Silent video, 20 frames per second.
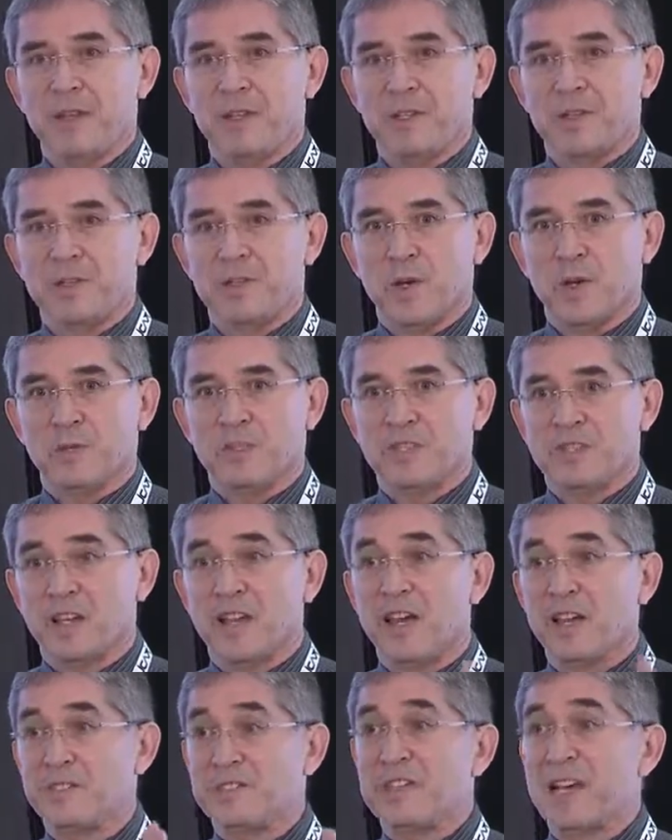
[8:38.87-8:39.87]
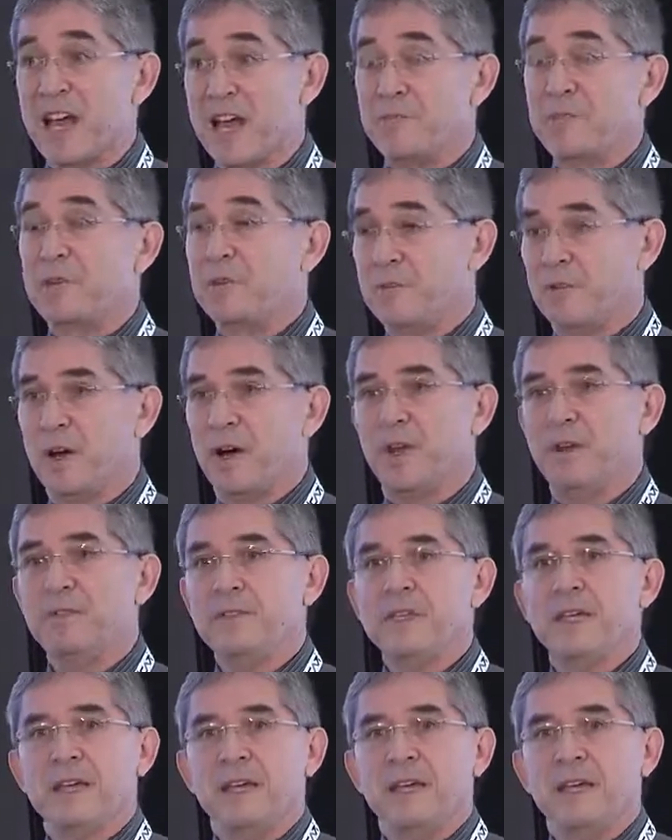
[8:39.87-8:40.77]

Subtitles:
So there's a lot of time involved.